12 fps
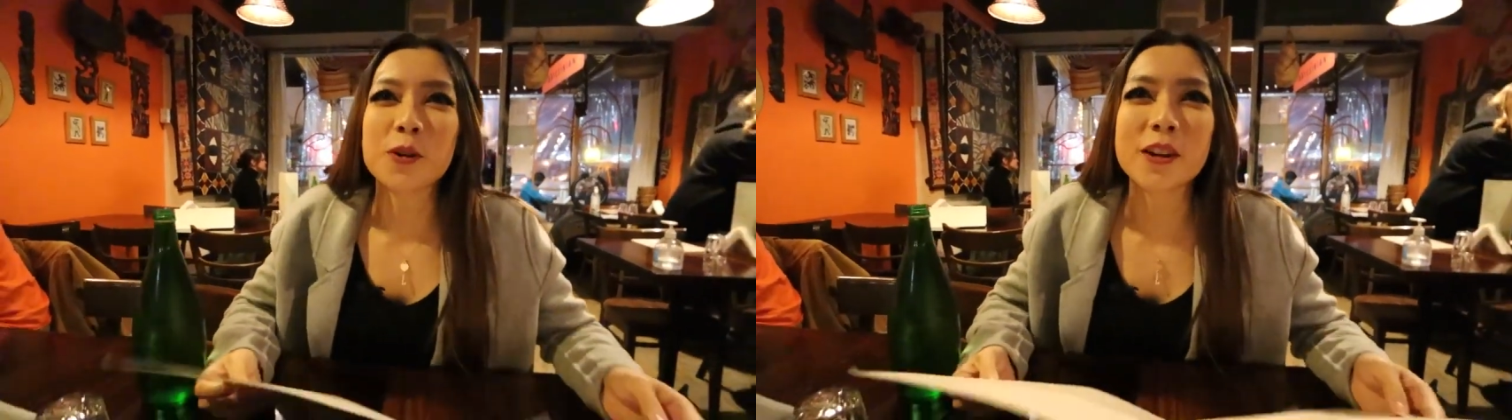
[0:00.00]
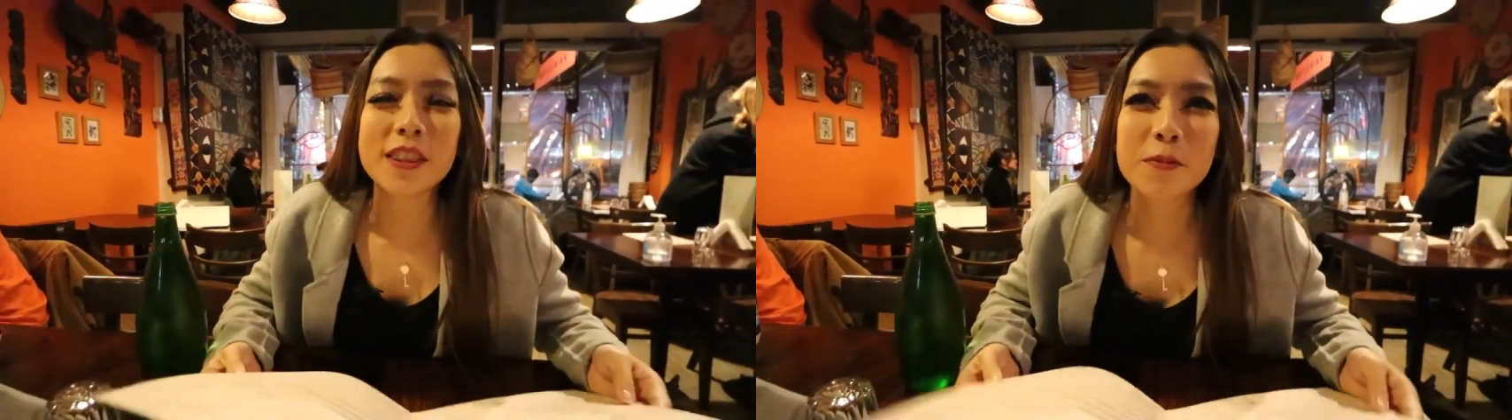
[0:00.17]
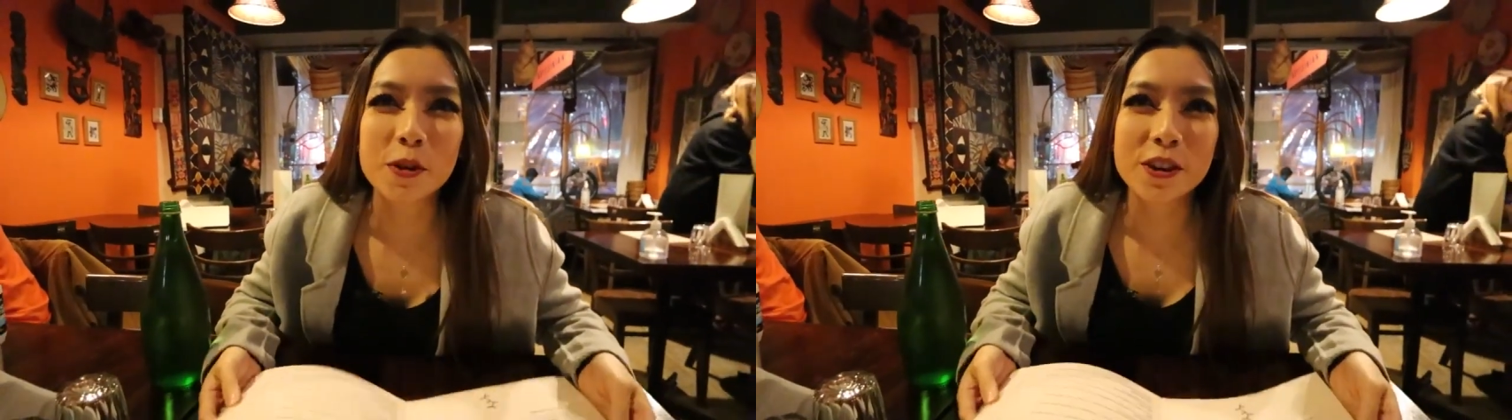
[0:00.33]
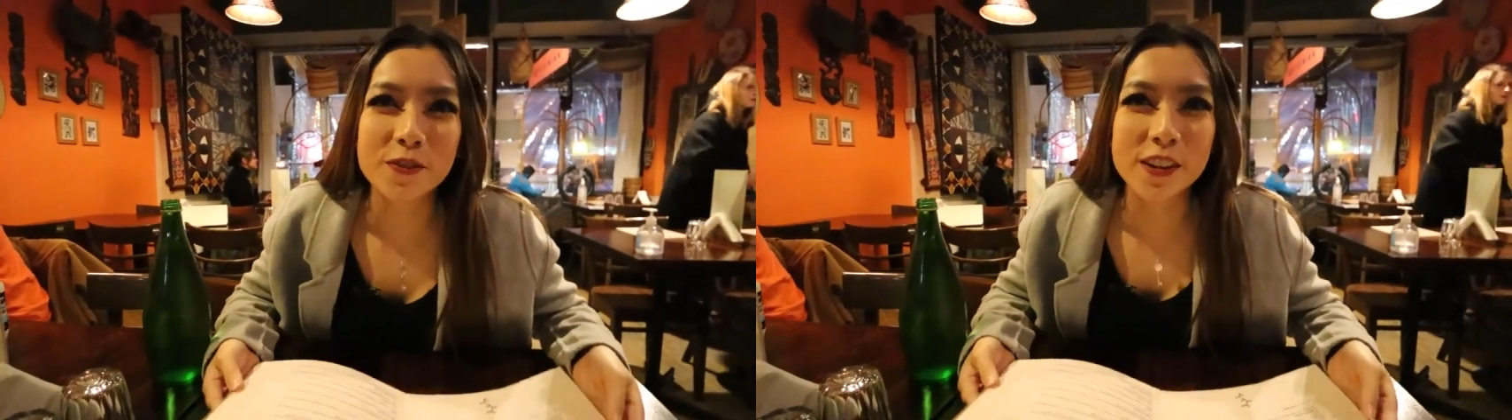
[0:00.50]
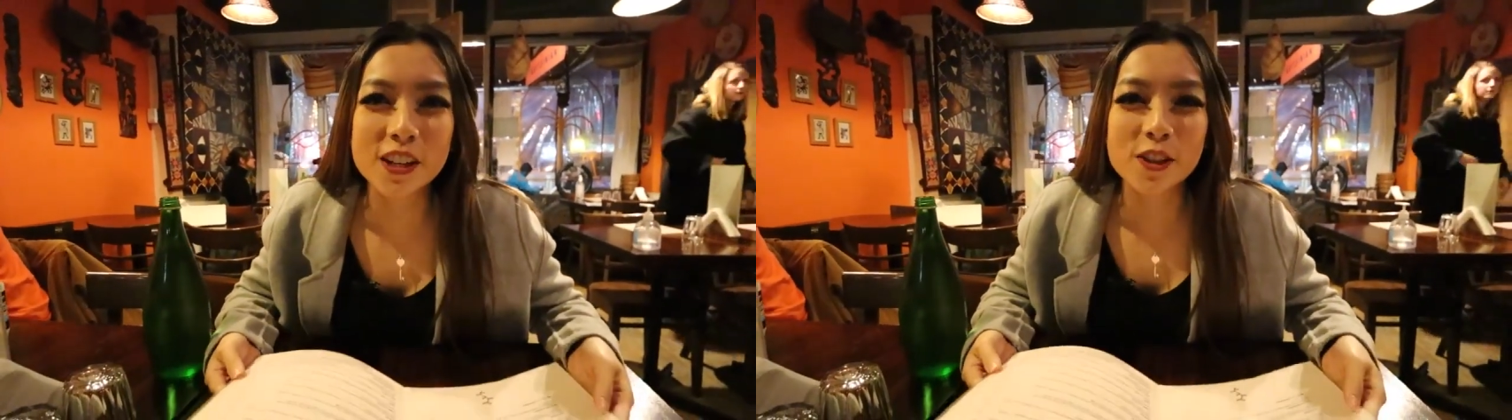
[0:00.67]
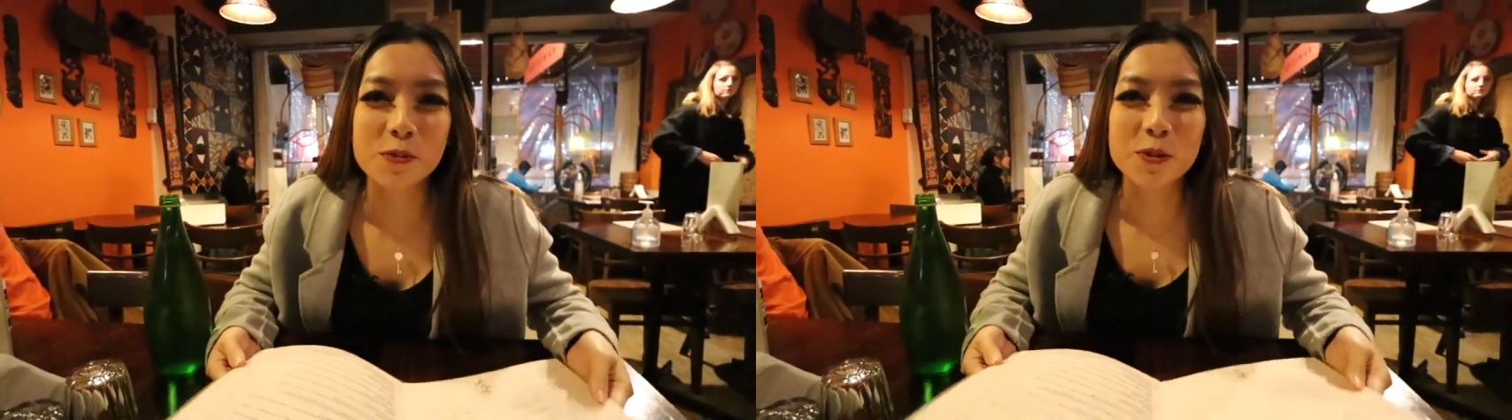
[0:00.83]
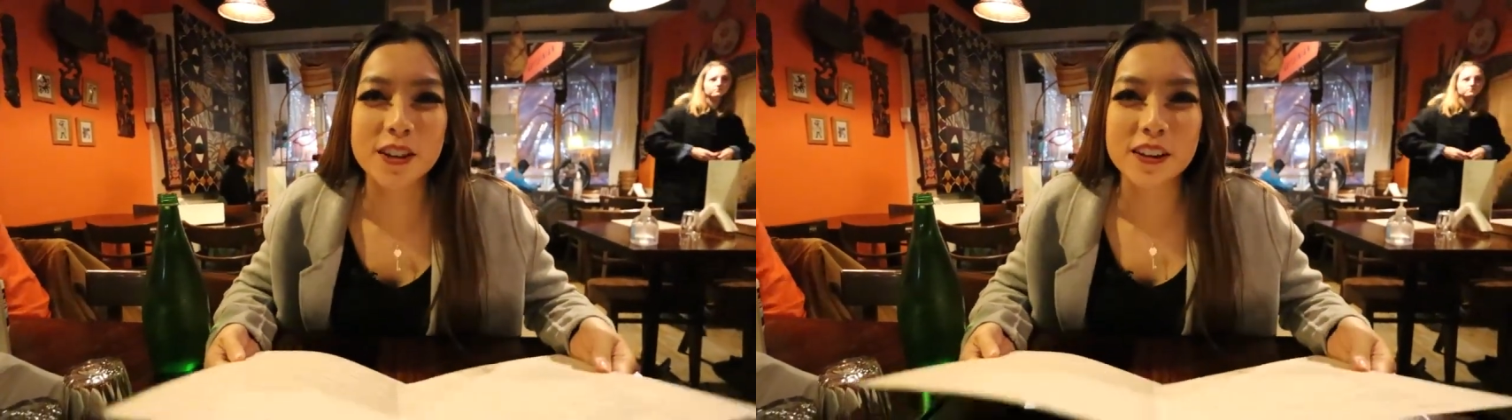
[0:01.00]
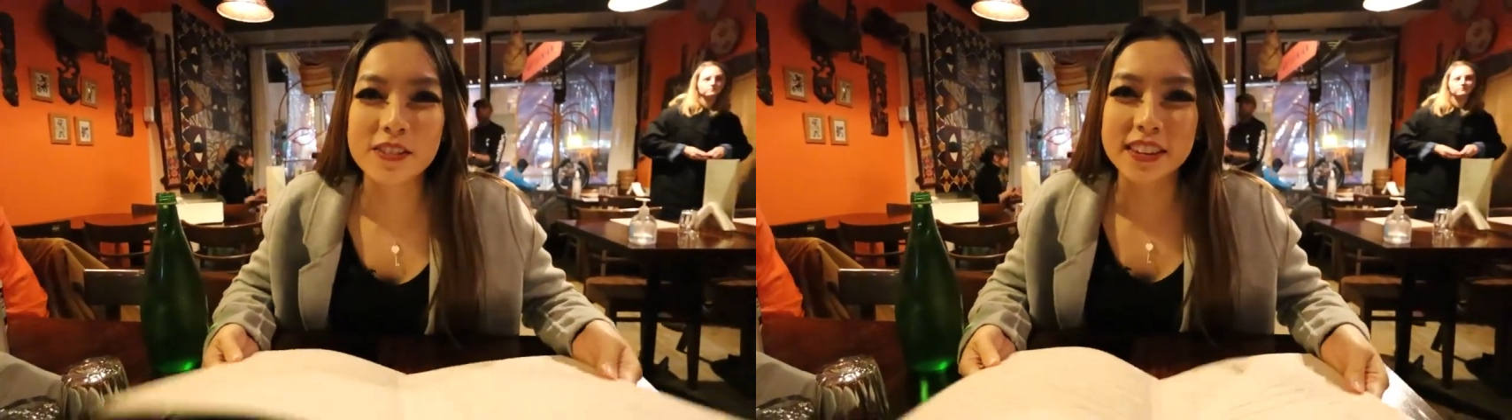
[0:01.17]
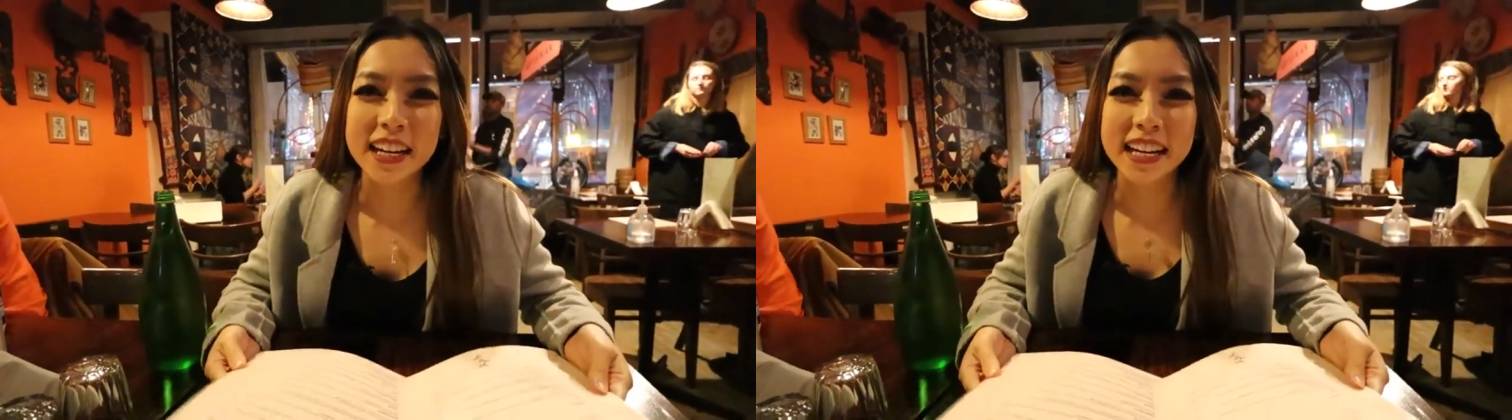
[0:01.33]
probably the most vegetables
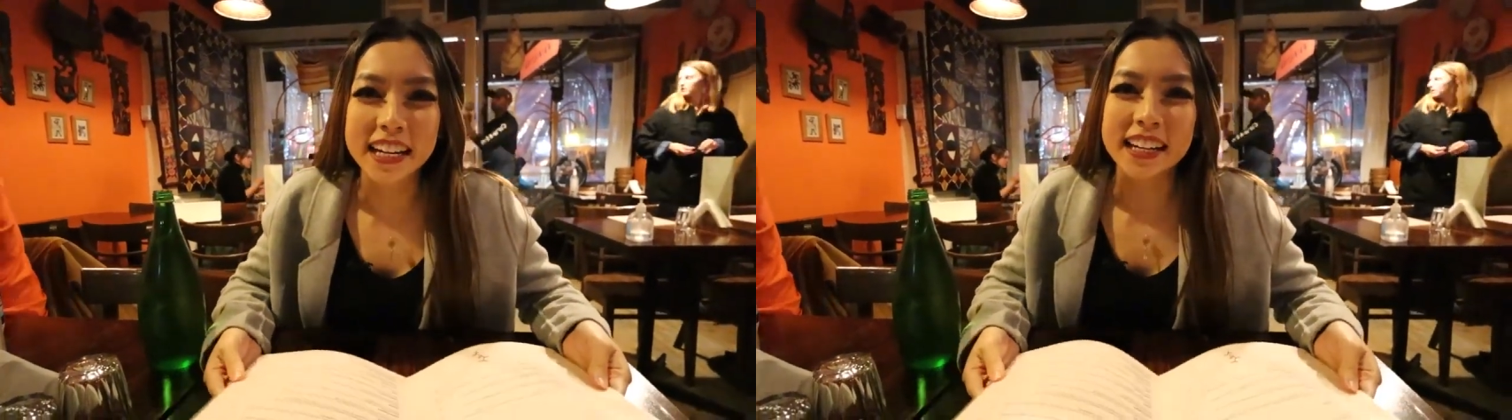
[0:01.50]
I've seen.